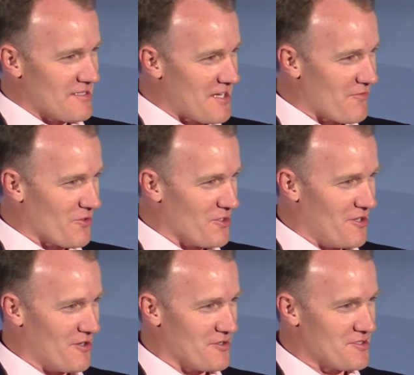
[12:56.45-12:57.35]
several
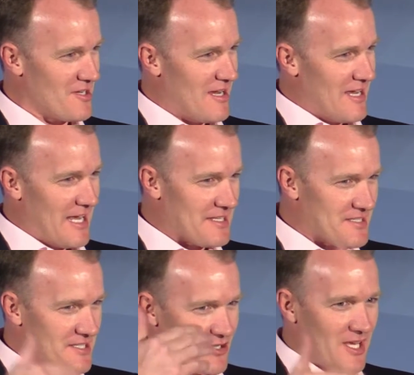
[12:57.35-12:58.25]
years, and
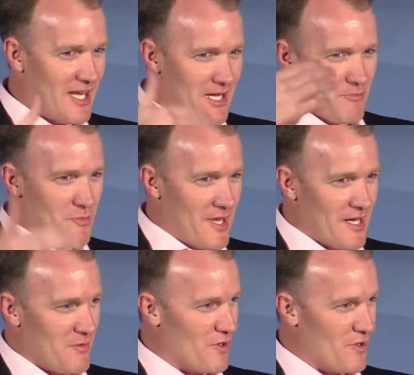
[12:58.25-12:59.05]
still gaining momentum.